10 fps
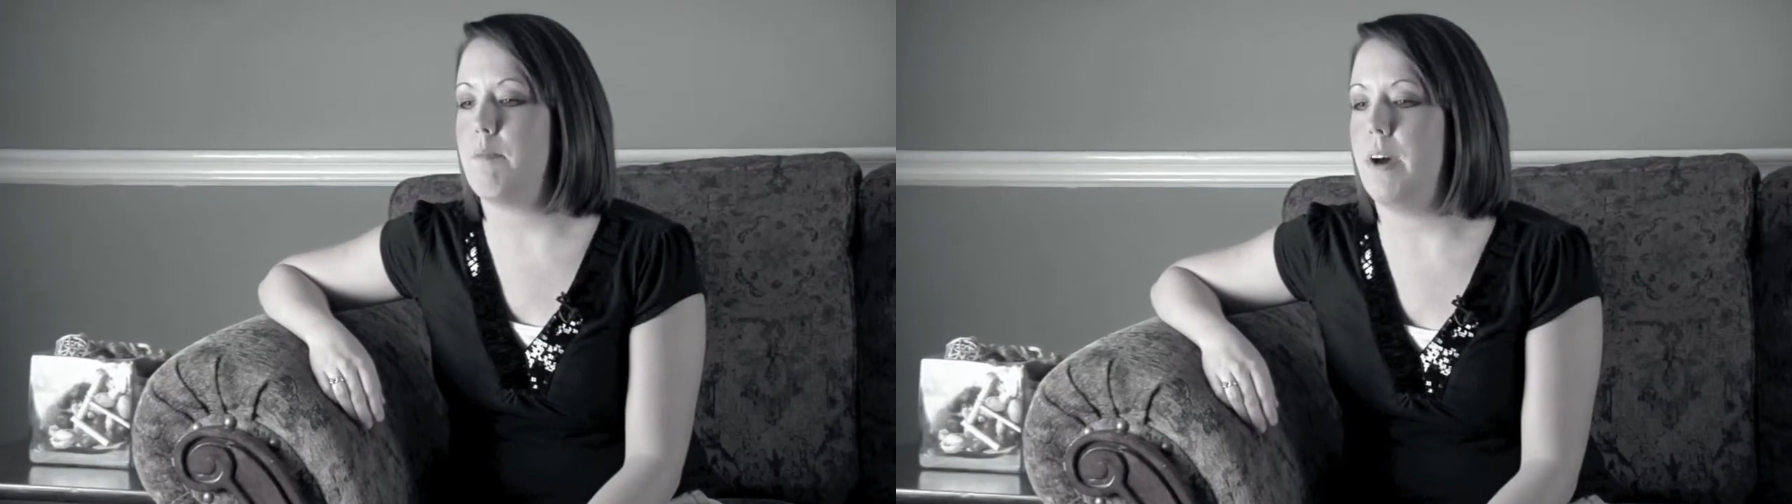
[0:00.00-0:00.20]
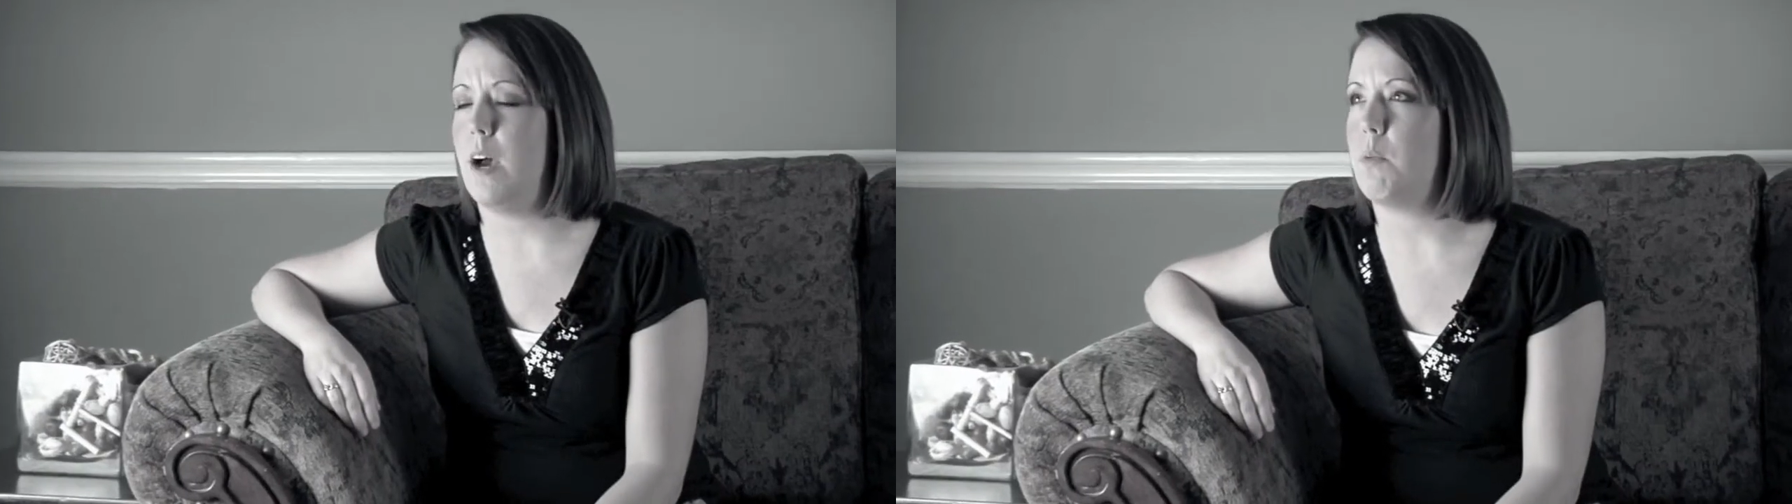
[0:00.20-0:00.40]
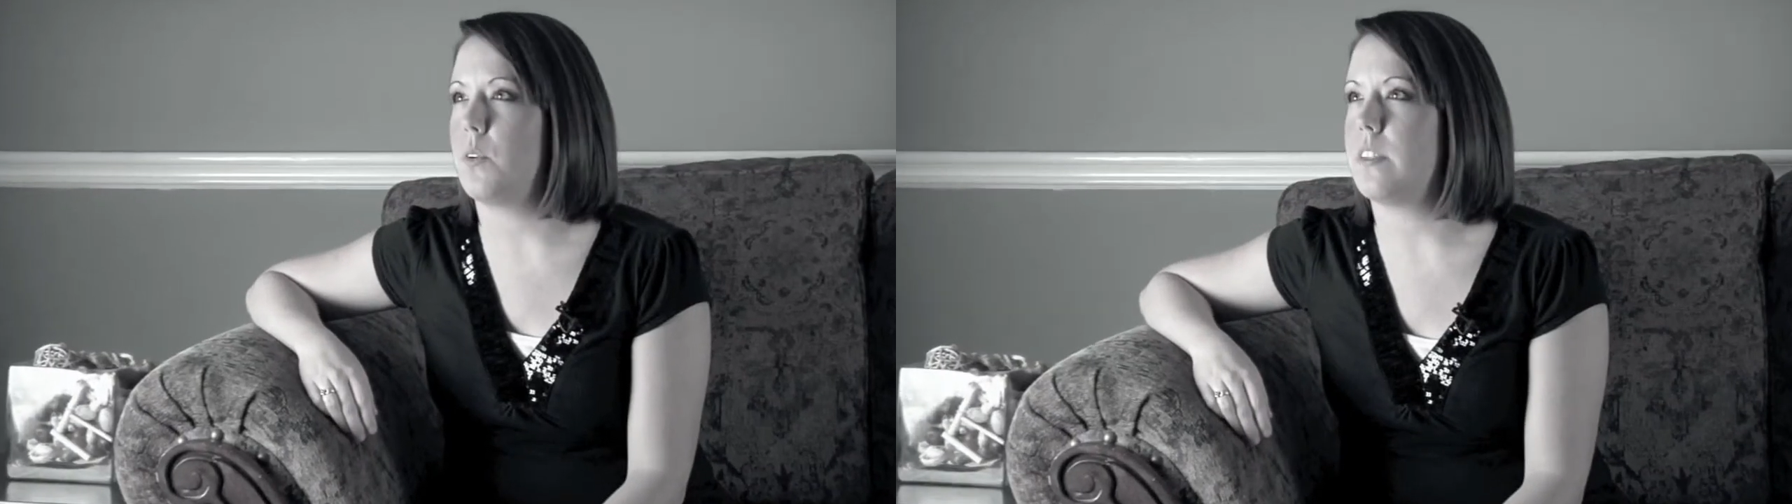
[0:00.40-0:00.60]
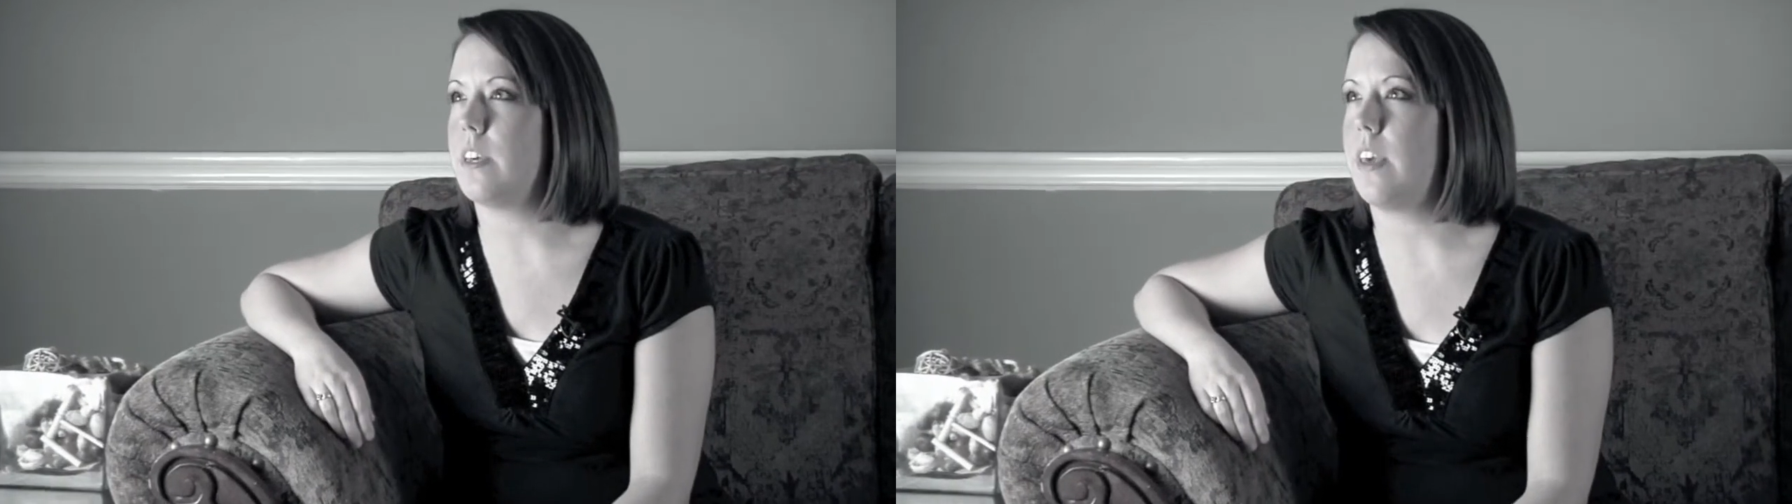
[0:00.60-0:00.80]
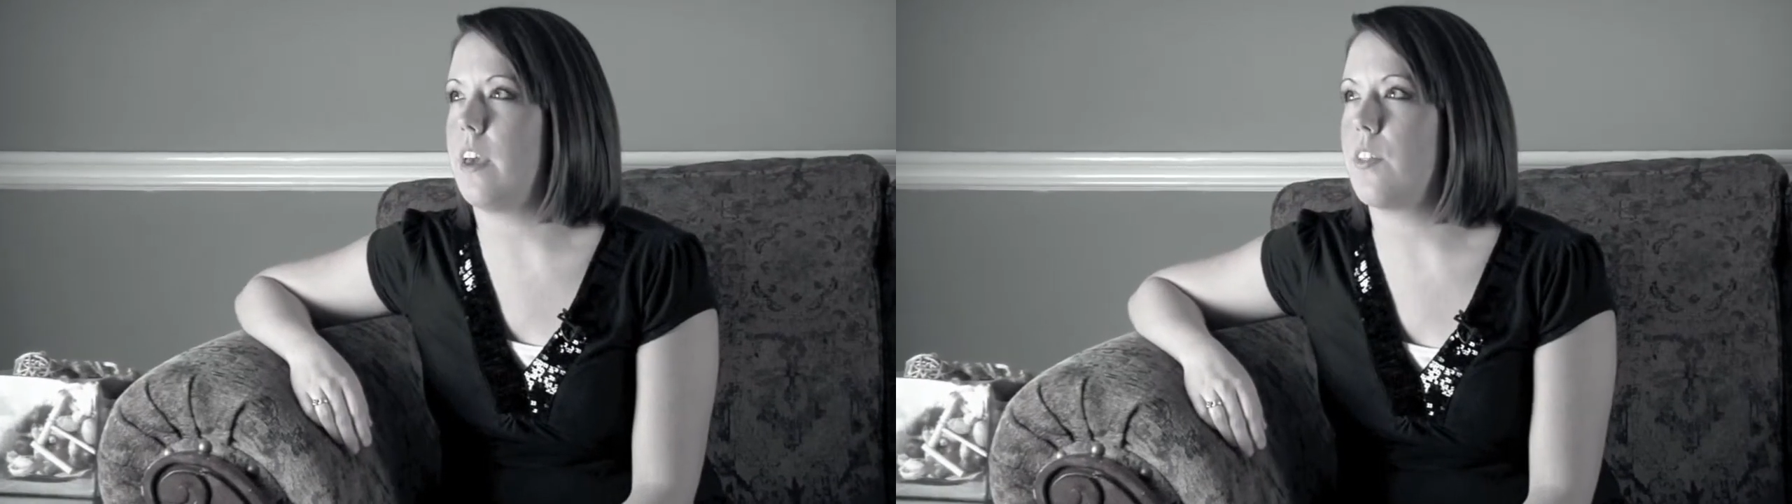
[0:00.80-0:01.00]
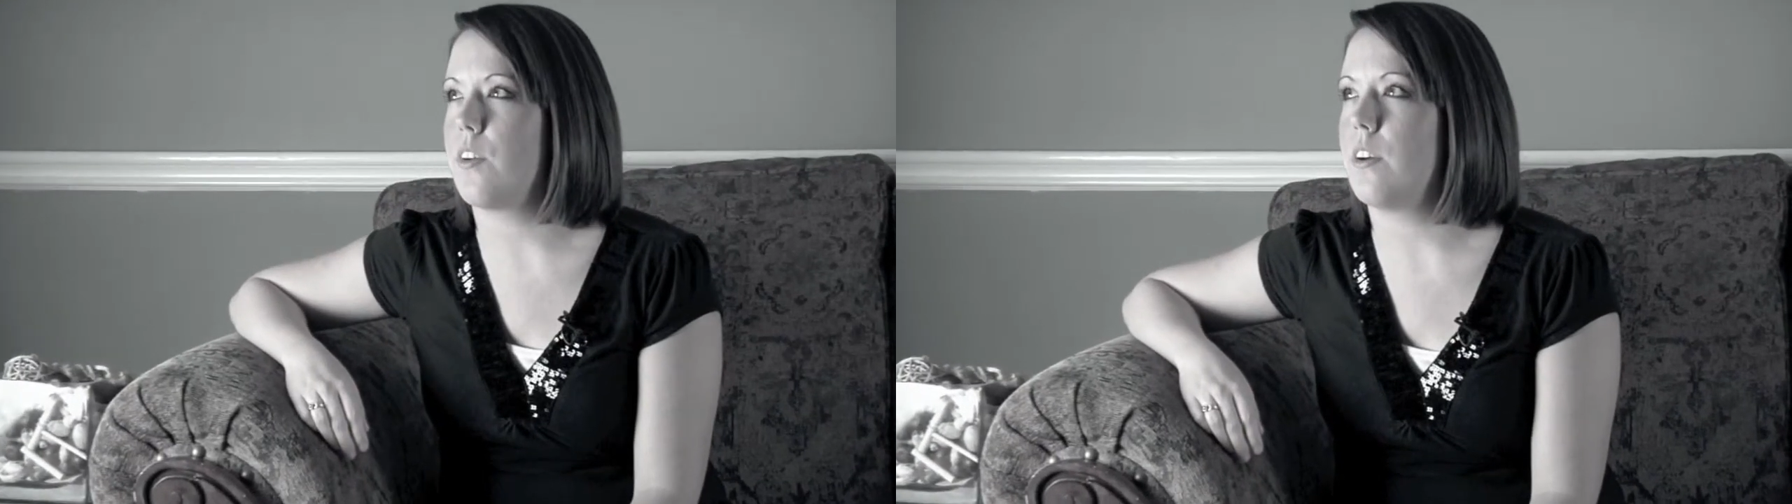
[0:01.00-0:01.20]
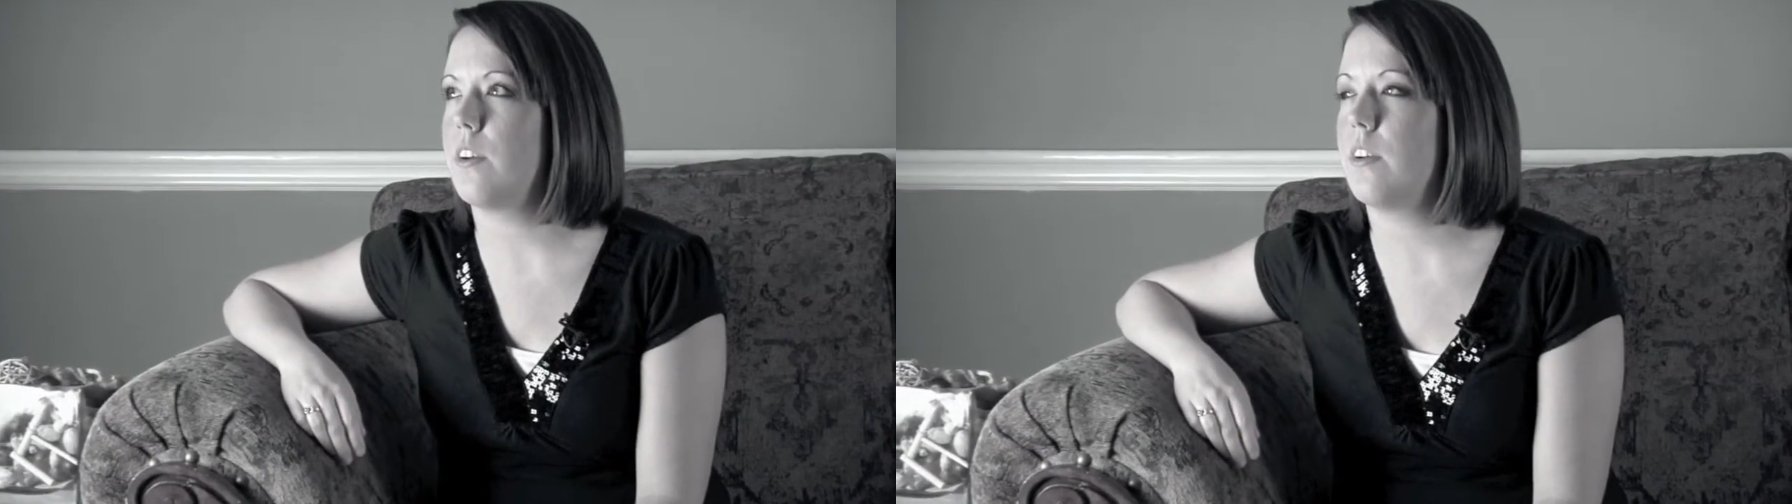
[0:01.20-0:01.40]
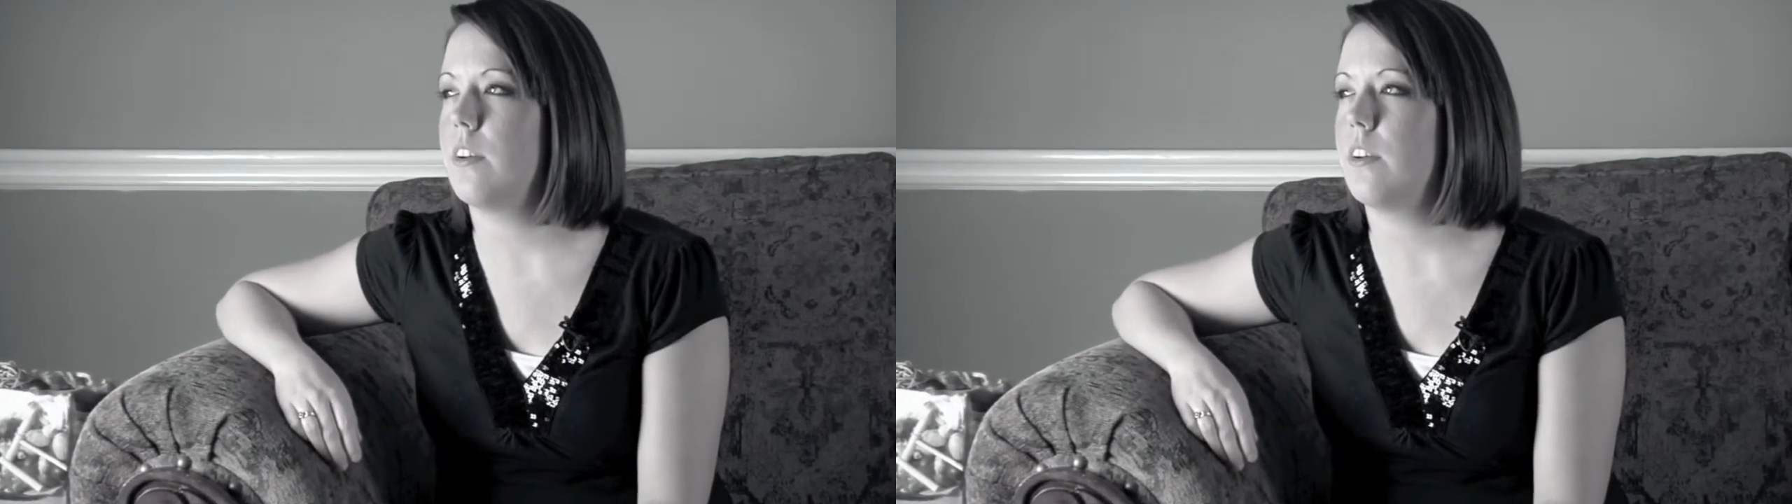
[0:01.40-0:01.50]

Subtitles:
Bible together?